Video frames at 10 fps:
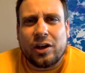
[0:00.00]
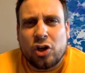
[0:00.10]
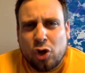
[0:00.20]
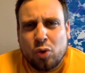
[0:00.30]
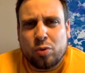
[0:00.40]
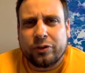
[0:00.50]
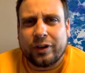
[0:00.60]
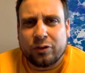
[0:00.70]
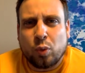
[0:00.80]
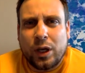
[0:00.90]
News
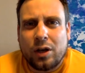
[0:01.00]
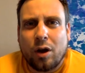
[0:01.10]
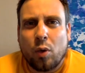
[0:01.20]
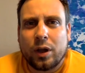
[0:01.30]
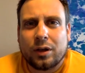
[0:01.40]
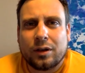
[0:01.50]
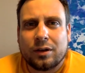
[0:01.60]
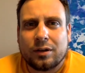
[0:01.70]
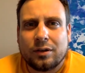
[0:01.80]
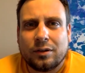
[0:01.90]
as we know it,
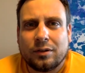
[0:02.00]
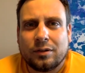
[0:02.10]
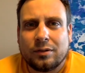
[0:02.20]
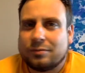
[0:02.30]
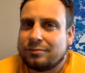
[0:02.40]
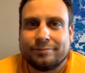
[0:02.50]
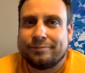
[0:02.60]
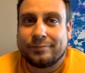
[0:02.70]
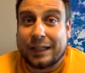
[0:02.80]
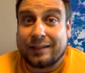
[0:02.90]

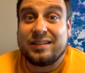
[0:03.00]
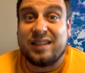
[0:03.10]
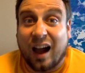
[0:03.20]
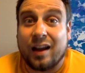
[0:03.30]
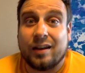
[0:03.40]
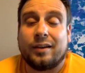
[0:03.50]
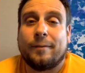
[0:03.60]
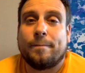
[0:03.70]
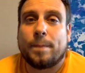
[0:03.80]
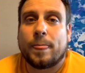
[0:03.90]
it's done.
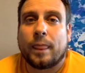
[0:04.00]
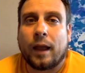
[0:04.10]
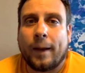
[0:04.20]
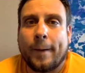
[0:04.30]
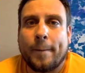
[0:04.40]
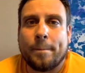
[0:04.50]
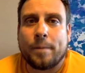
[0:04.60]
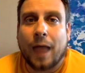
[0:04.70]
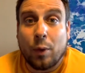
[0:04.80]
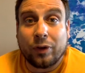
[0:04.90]

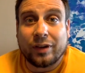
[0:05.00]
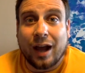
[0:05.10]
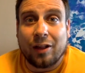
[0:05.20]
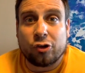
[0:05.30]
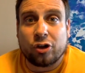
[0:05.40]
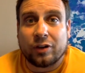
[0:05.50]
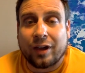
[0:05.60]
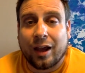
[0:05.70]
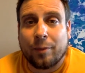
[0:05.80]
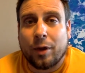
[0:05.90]
I went to college in a
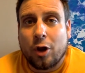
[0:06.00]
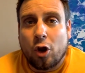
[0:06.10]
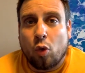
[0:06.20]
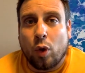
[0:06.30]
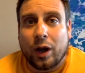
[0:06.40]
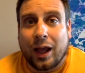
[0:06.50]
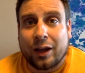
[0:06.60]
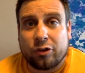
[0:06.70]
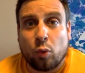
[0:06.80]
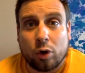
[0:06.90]
time when
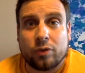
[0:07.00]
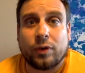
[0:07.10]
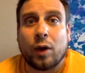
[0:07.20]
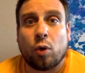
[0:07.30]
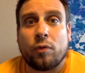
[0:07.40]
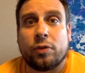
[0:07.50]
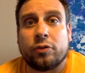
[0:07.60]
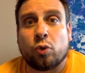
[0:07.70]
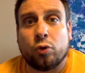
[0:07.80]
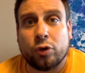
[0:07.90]
I wrote for the
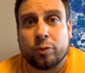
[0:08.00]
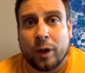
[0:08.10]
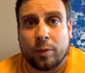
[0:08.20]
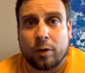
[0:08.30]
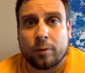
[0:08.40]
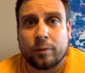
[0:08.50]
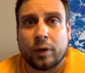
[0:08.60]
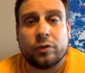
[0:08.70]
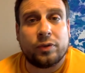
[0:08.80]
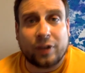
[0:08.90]
school newspaper. I
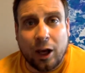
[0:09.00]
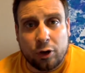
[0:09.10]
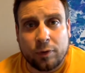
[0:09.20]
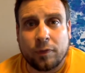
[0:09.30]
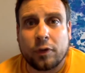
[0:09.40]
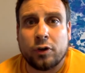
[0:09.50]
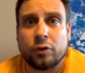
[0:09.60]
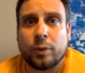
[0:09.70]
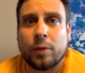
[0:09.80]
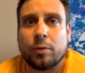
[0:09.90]
was a photographer for the
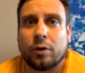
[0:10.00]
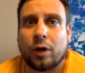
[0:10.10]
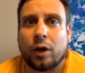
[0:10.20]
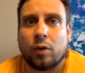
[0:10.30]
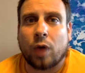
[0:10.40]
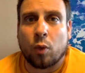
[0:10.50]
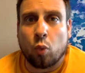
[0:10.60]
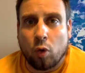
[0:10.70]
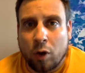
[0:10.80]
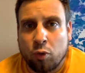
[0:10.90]
newspaper.
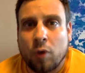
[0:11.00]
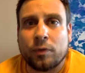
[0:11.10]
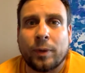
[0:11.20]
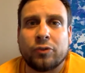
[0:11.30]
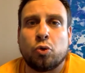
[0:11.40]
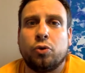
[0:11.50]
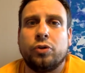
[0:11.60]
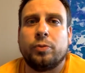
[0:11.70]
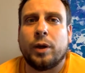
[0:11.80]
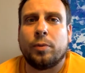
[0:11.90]
I wrote for my school
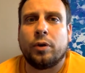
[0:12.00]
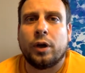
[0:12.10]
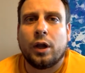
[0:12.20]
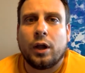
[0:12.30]
newspaper.